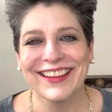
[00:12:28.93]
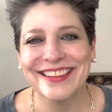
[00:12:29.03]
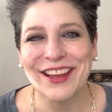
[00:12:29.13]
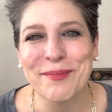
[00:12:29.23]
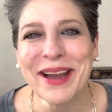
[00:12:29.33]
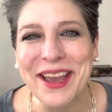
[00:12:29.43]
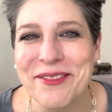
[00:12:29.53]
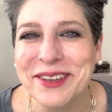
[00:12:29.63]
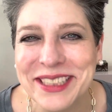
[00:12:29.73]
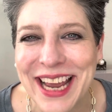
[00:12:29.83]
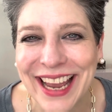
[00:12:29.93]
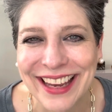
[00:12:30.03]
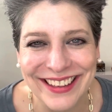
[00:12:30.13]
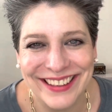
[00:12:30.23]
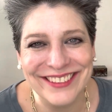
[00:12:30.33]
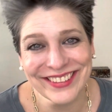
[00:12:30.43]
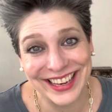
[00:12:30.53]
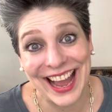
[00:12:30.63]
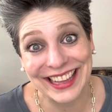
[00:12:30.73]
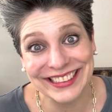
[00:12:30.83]
like my everyday
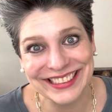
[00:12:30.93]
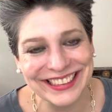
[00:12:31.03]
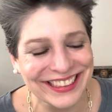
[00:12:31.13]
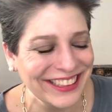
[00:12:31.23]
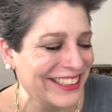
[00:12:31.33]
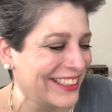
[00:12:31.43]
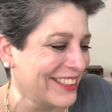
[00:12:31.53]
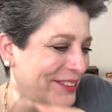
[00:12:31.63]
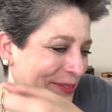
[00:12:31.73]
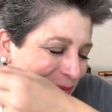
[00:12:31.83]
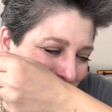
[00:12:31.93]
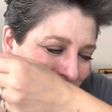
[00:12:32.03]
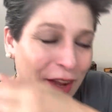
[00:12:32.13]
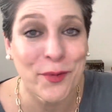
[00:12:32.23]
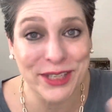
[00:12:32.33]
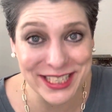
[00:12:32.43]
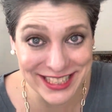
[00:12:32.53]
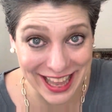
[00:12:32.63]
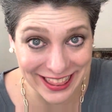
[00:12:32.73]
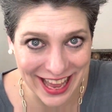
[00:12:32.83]
reality, which is
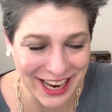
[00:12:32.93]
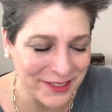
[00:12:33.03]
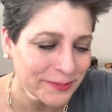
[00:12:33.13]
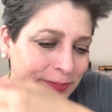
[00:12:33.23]
not that.